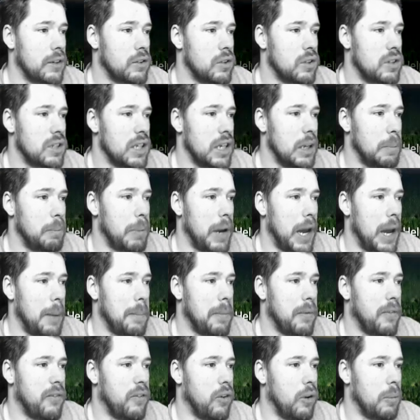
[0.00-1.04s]
to see Pep,
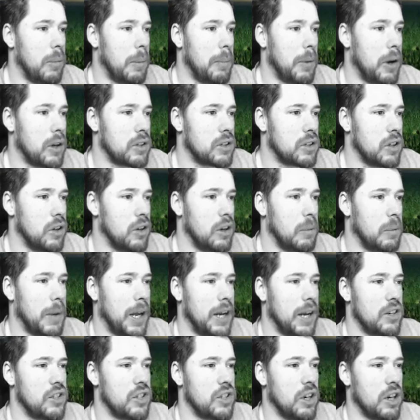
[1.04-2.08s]
former Barcelona
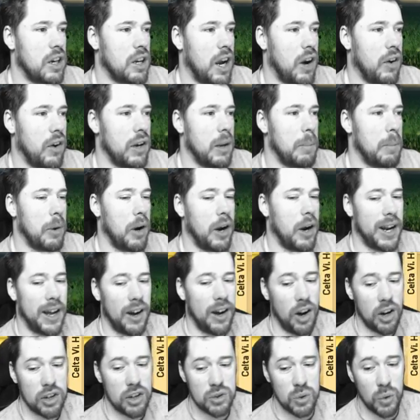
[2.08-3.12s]
manager, currently a Bayern at
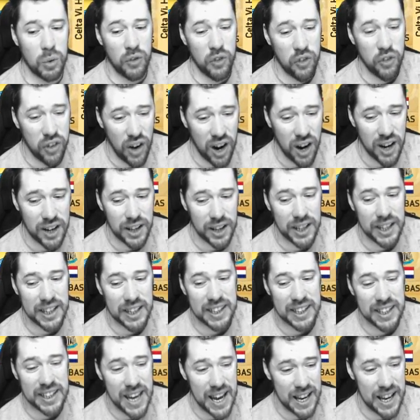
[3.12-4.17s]
Arsenal? Fuck
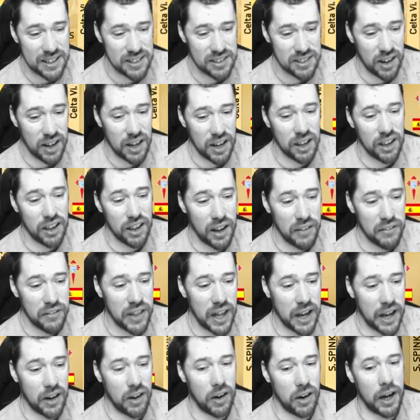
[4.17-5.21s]
yes, I love
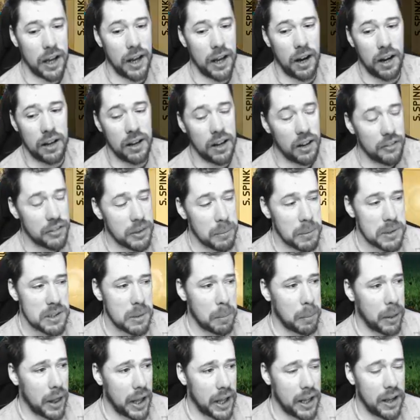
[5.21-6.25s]
that guy. I loved him as a
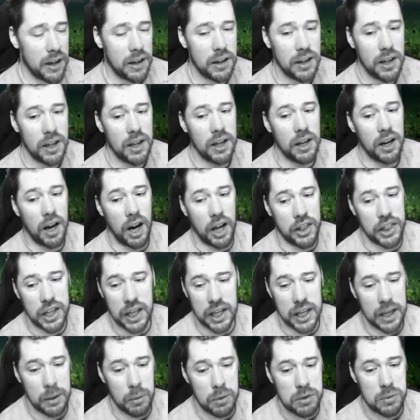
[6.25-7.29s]
player. I
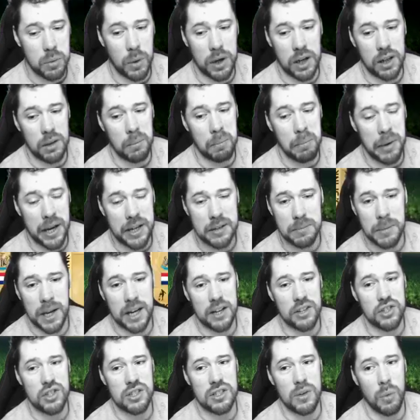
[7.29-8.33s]
think he was one of the best
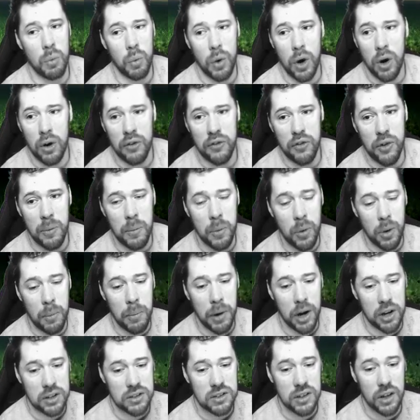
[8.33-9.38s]
managers in world football at
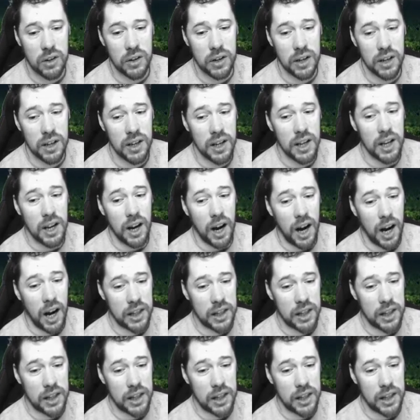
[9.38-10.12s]
Barcelona. I